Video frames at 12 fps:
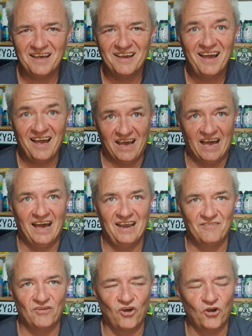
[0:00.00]
a
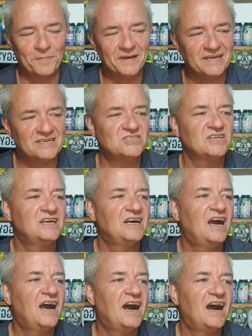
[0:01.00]
hell of a lot of beers.
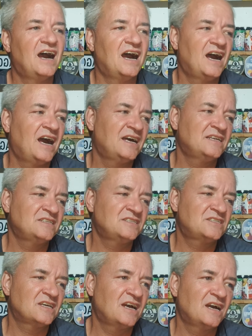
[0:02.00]

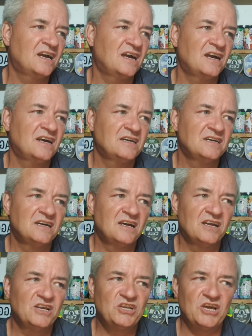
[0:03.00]
And uh,
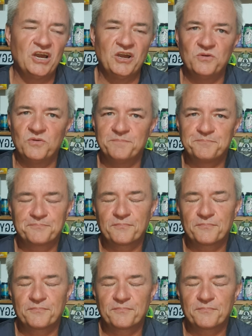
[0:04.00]
you know,